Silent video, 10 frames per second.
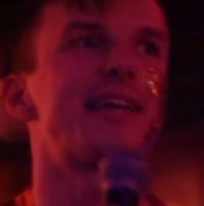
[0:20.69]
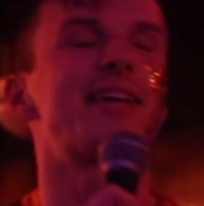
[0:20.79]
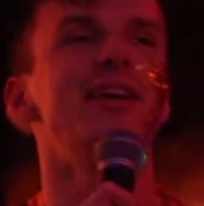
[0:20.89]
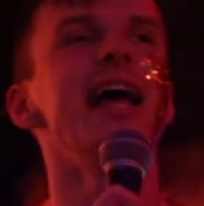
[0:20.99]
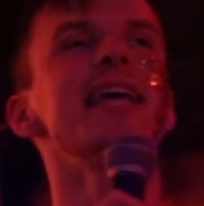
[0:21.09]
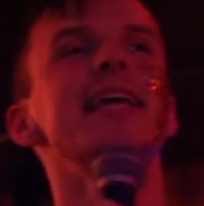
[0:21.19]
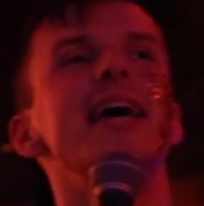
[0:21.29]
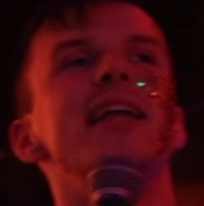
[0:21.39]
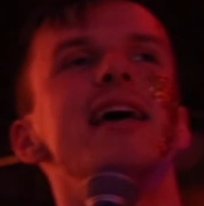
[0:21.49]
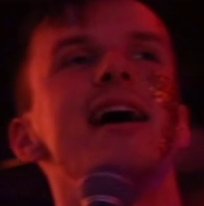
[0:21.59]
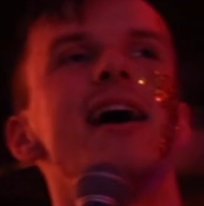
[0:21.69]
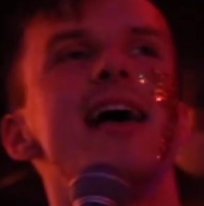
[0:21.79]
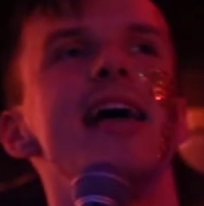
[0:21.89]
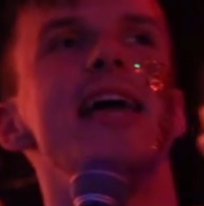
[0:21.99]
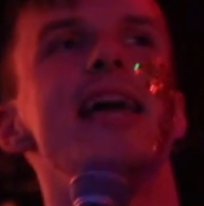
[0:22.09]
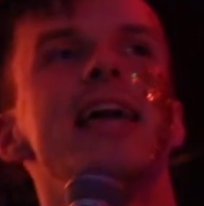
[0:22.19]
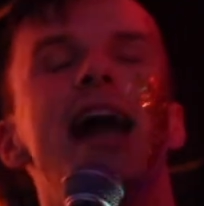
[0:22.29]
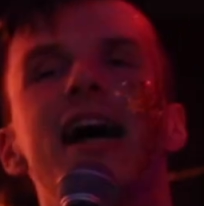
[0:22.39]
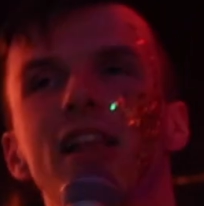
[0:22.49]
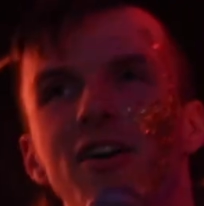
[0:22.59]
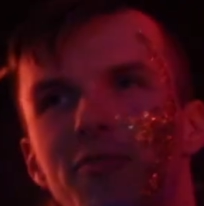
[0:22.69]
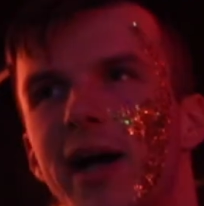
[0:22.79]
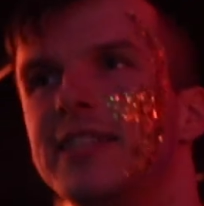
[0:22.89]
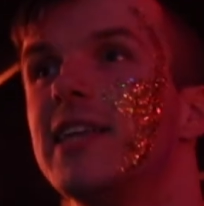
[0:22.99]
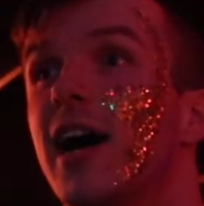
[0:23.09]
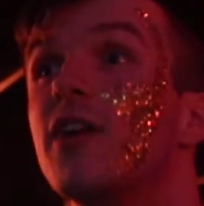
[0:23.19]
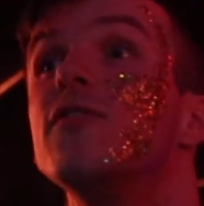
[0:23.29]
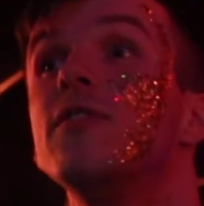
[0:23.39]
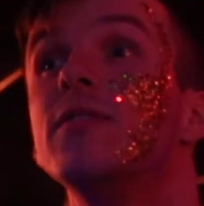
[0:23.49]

can I get an I love myself?